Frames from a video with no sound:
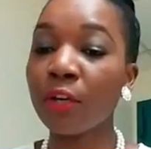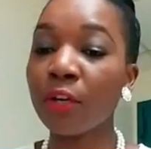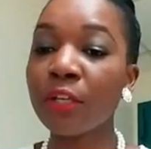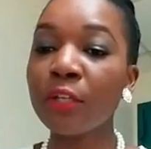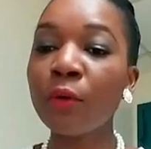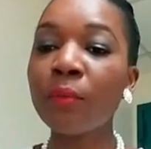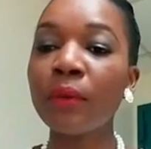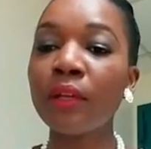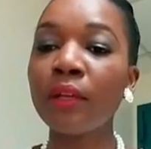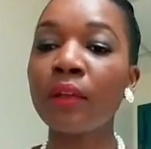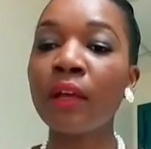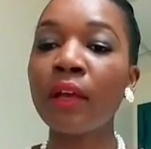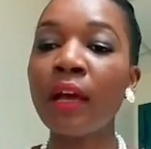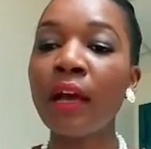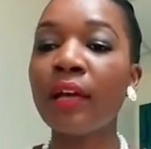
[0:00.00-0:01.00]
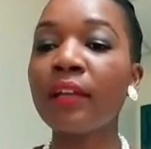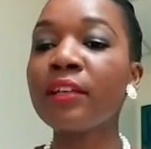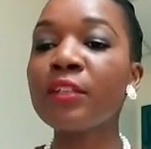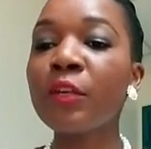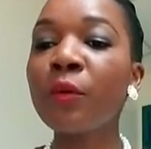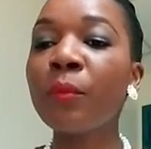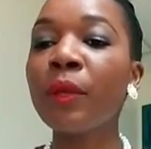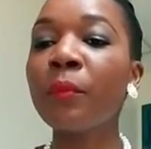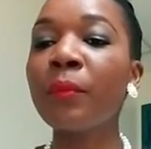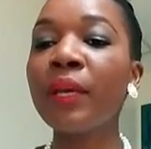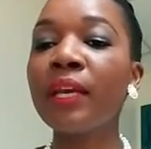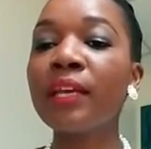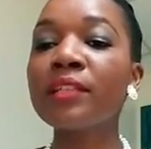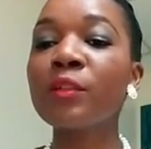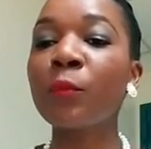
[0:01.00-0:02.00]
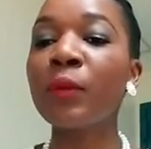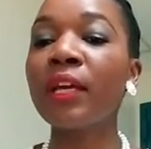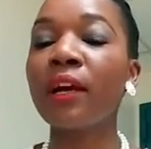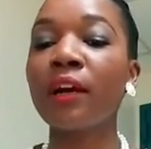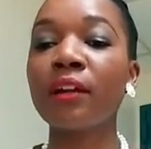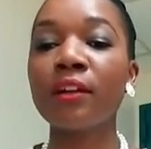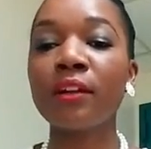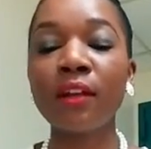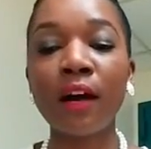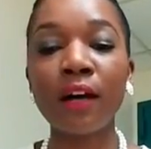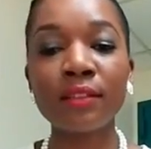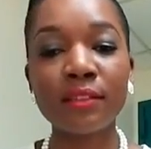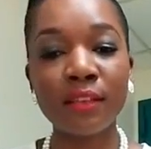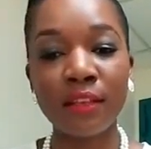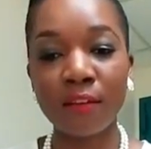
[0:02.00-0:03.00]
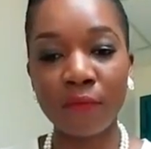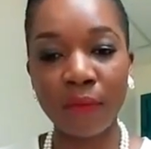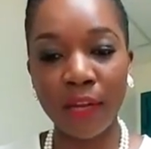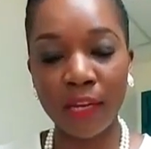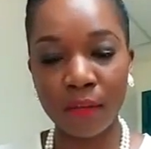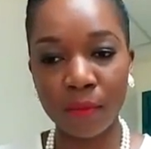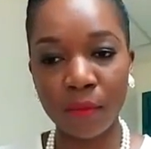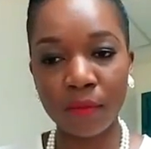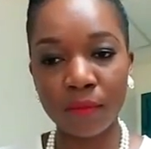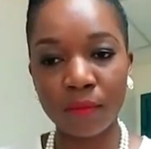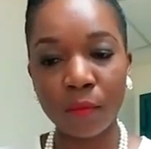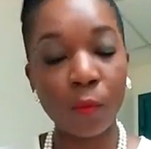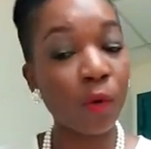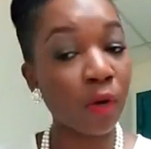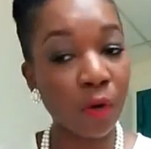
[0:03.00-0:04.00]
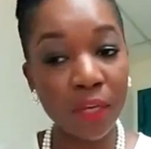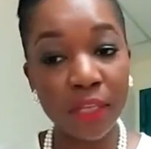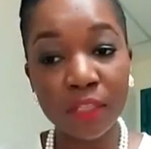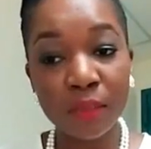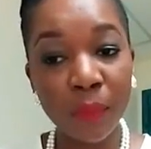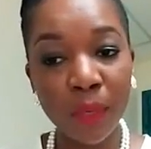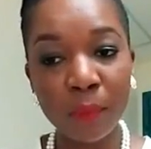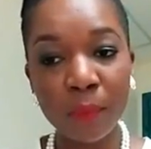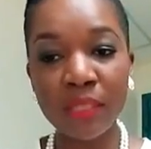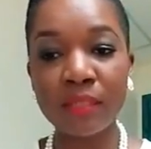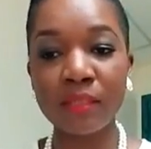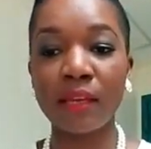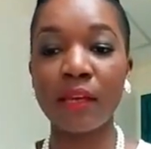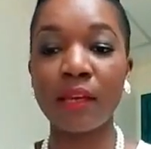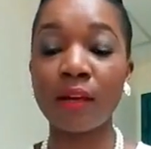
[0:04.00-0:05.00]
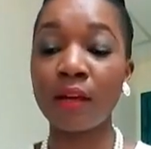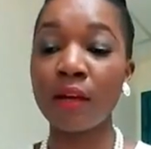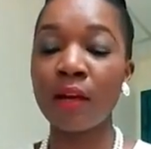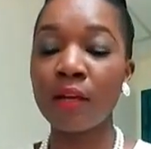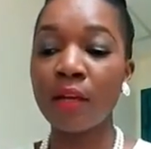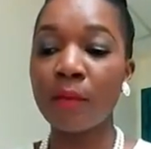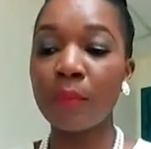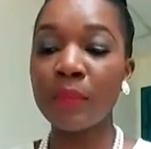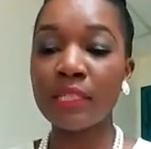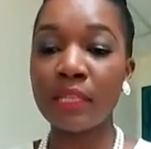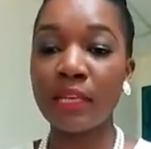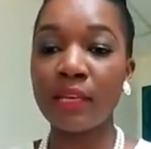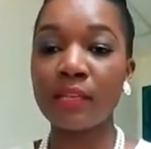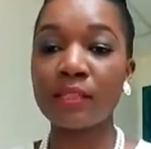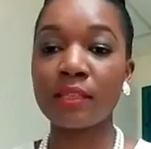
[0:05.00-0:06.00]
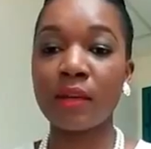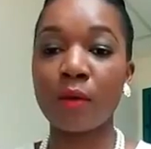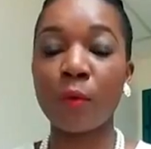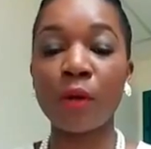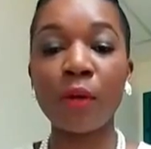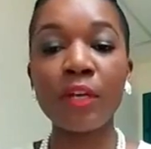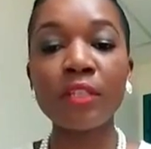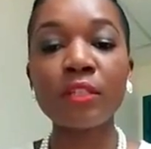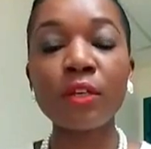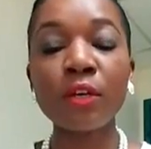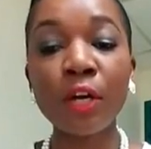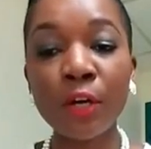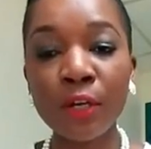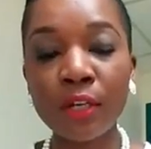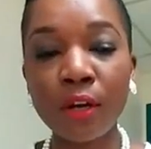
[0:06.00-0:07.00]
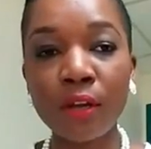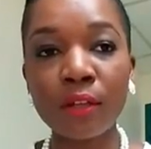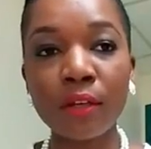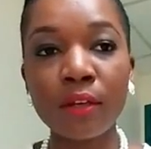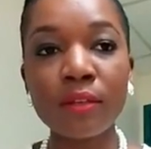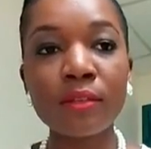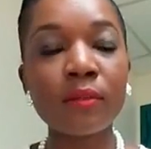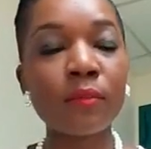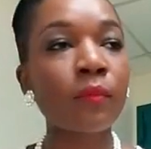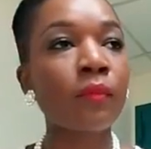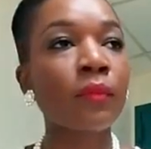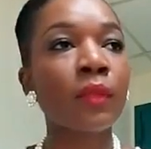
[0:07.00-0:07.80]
You're human. And as human beings, we are not infallible. We're going to make mistakes. We're going to hurt others.